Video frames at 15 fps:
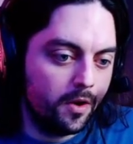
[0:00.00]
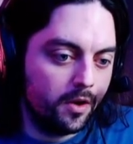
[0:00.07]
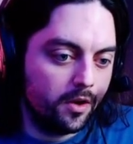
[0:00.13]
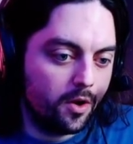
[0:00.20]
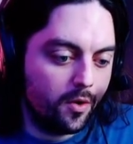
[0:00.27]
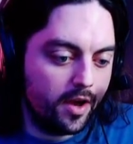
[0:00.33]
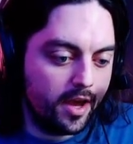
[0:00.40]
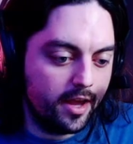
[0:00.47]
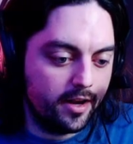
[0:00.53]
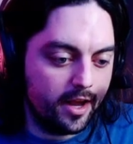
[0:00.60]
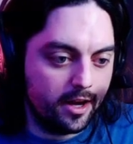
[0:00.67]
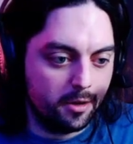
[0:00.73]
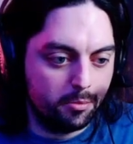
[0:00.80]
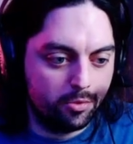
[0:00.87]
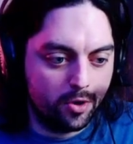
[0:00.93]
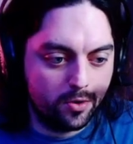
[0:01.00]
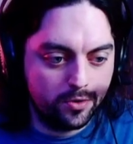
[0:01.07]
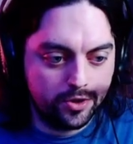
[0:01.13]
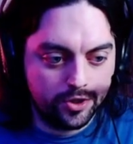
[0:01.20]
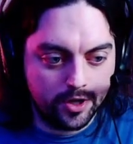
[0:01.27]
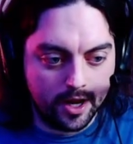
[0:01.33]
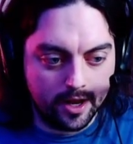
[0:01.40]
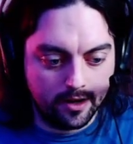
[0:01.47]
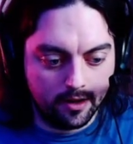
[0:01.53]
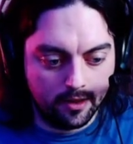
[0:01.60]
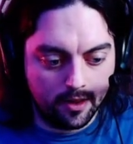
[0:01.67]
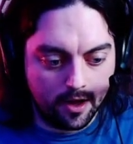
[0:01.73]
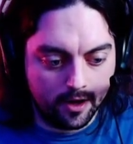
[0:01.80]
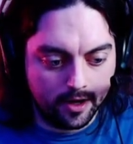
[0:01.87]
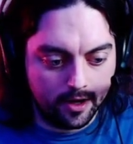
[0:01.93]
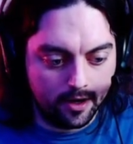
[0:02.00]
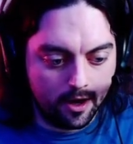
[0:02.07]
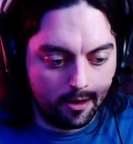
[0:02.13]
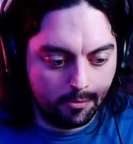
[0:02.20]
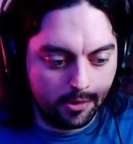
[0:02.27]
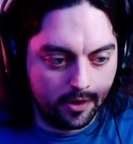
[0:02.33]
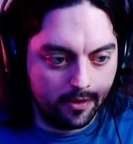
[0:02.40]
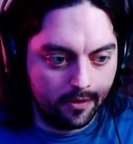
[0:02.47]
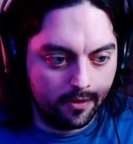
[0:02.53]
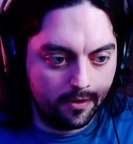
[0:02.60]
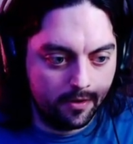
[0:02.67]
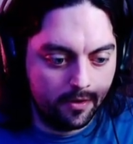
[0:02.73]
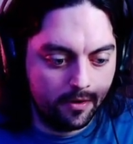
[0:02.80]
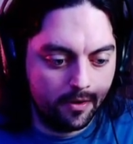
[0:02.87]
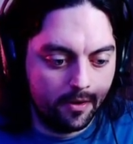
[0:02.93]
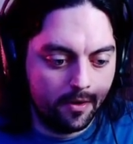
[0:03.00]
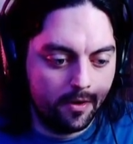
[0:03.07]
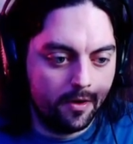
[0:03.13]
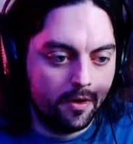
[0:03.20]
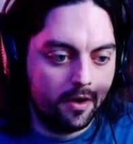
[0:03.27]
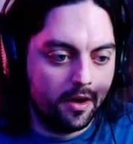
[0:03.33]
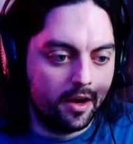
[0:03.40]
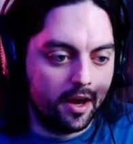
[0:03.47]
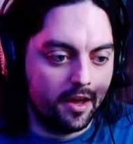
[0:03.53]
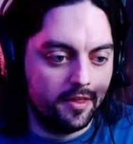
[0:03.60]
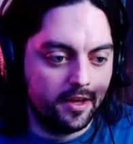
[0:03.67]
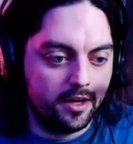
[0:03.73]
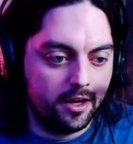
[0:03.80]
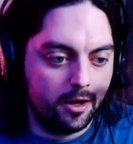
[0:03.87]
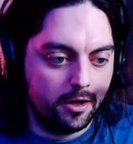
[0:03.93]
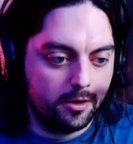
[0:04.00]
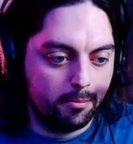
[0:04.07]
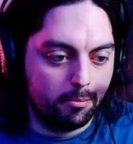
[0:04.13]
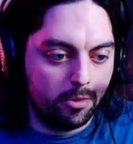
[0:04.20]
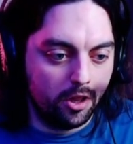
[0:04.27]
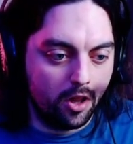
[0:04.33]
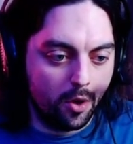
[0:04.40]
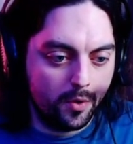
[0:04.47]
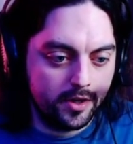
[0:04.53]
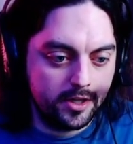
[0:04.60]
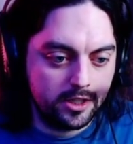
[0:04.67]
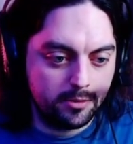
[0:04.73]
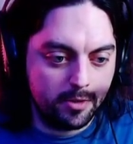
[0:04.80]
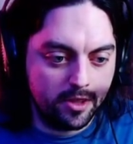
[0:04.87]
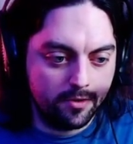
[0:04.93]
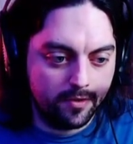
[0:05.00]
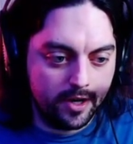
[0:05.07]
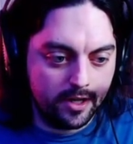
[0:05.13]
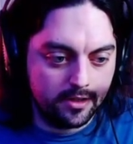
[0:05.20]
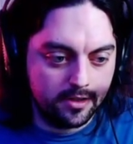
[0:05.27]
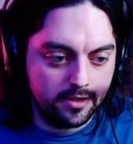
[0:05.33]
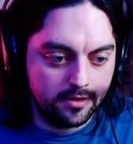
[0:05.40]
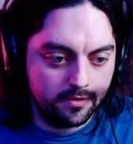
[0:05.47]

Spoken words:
Go ahead and approach and lock it up, and then blow it to smithereens.